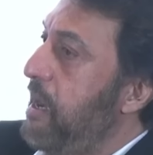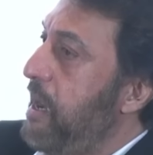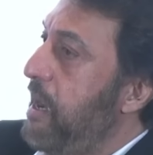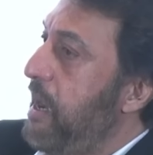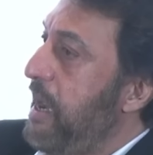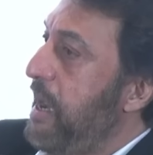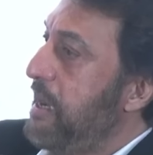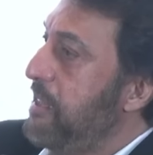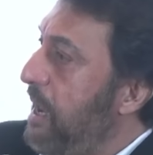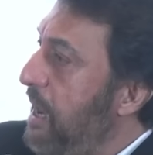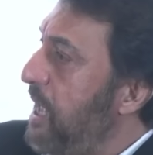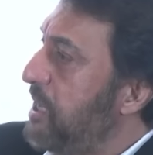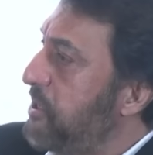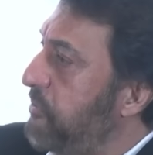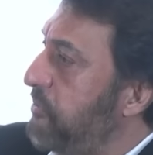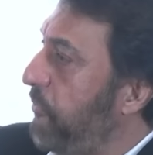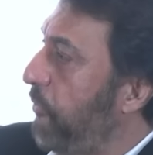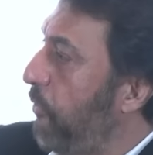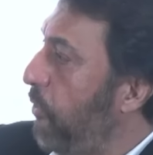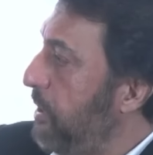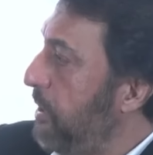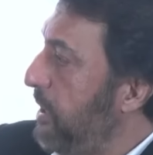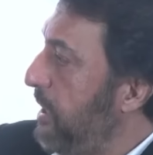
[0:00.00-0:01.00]
In the last
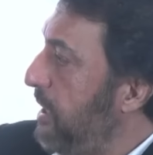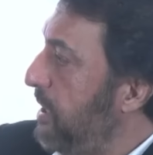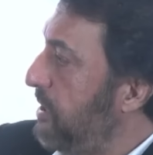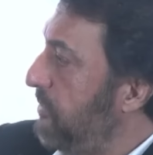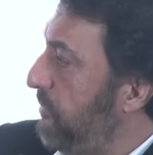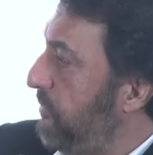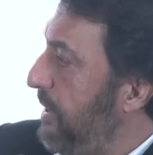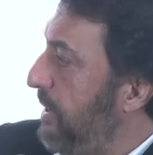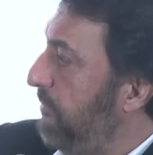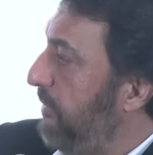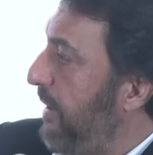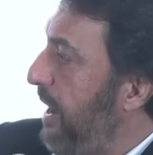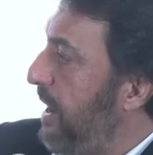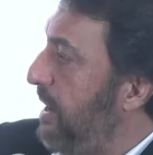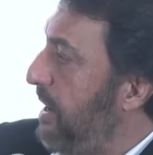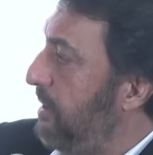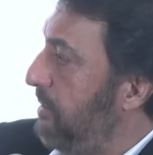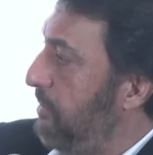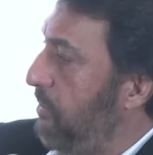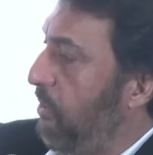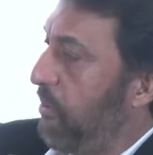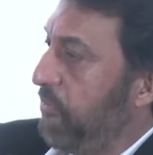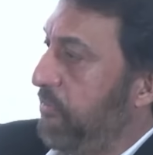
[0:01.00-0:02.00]
four years, we've
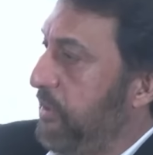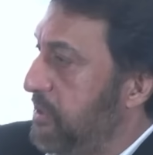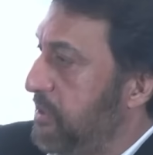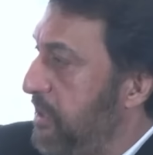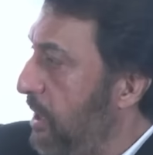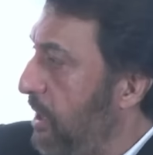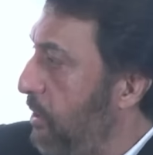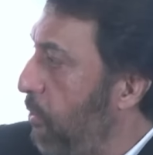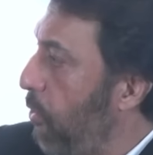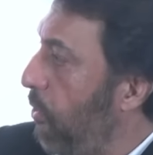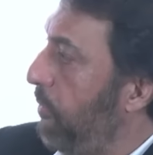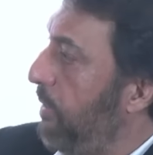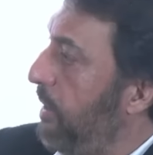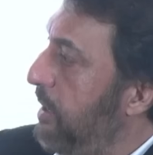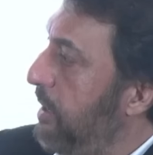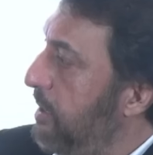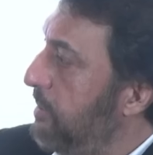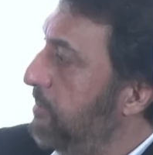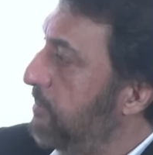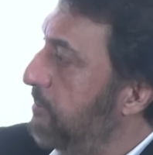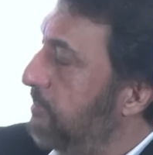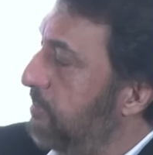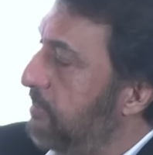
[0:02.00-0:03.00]
had obviously COVID
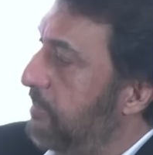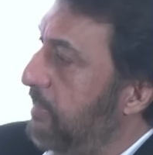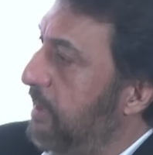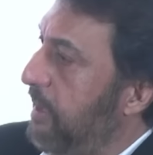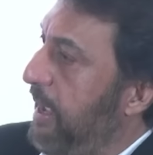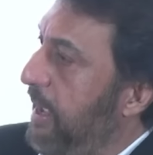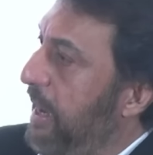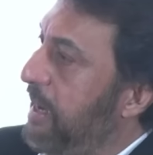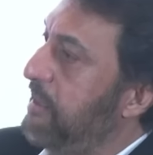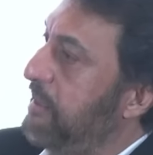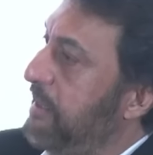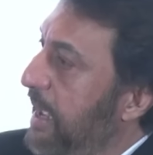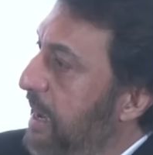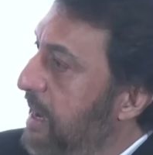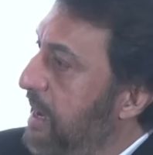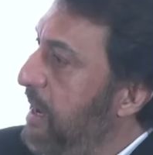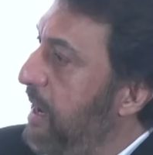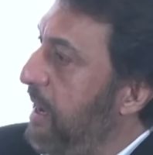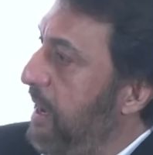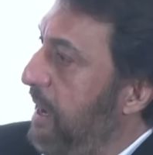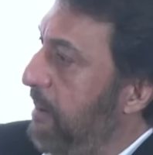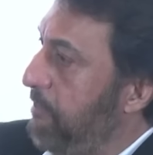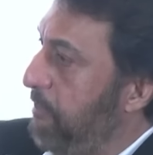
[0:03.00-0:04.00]
and
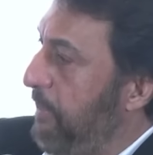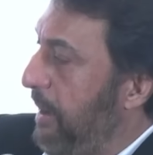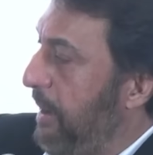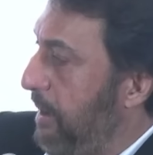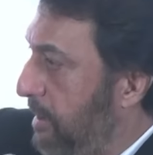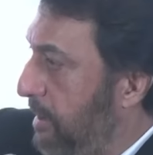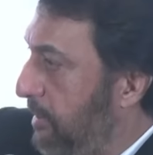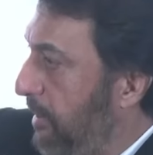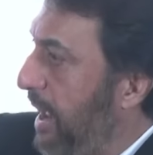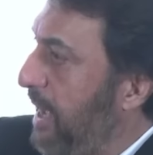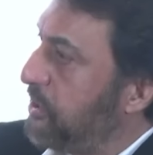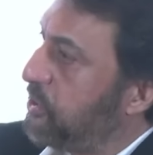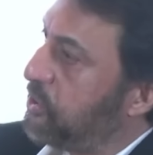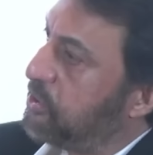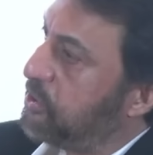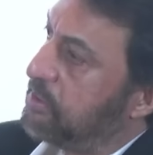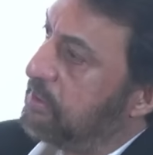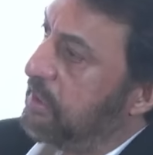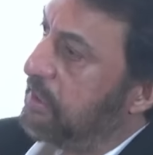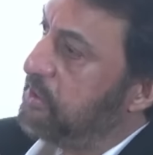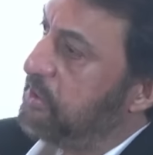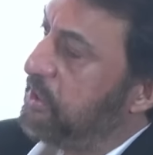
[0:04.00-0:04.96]
then a big crash in